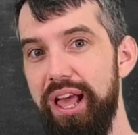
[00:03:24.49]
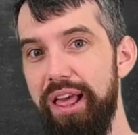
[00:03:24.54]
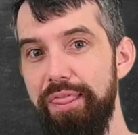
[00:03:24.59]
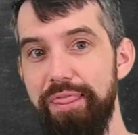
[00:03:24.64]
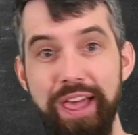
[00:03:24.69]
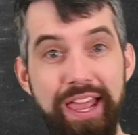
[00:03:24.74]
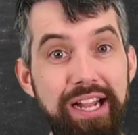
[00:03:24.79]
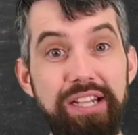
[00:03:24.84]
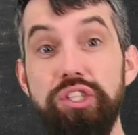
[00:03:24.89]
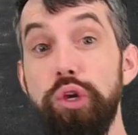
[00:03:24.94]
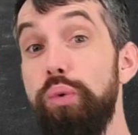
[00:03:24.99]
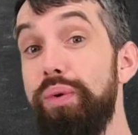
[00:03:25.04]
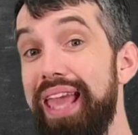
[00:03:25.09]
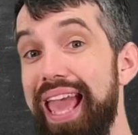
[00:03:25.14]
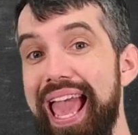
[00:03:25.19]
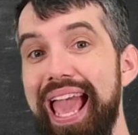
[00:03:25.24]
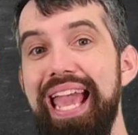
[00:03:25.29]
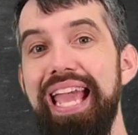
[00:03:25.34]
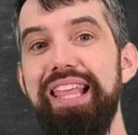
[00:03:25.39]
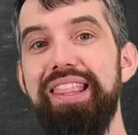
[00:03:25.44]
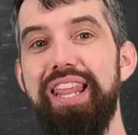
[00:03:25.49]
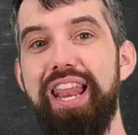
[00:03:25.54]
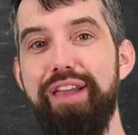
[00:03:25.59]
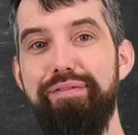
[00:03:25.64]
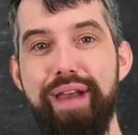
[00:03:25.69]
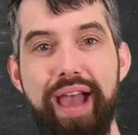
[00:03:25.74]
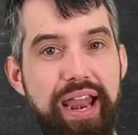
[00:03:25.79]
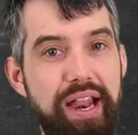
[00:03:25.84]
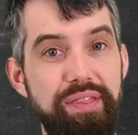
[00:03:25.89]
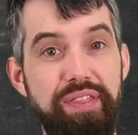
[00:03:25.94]
then it's okay that I've
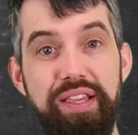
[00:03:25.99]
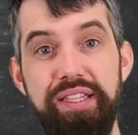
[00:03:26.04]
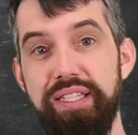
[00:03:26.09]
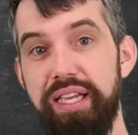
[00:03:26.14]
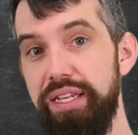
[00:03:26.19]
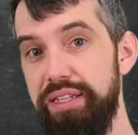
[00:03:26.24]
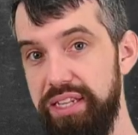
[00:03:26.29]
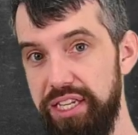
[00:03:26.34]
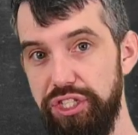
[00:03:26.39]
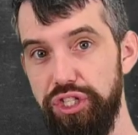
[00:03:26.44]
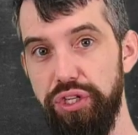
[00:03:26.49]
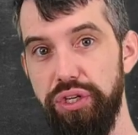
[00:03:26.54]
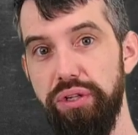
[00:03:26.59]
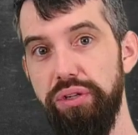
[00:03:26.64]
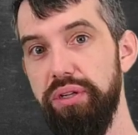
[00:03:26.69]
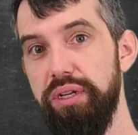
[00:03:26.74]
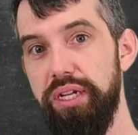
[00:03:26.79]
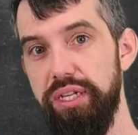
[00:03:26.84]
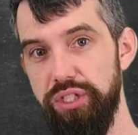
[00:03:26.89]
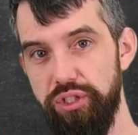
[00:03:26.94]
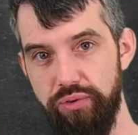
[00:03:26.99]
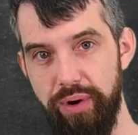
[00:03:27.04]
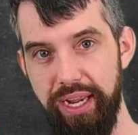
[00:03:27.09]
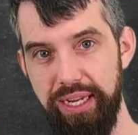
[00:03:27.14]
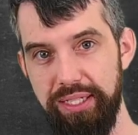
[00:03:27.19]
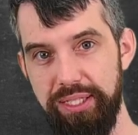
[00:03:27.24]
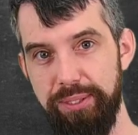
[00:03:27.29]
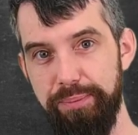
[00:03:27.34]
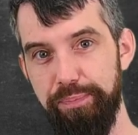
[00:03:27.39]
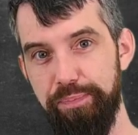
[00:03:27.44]
added these additional
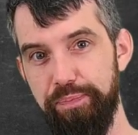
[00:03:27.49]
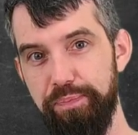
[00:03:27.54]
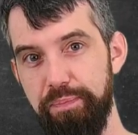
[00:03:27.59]
constraints.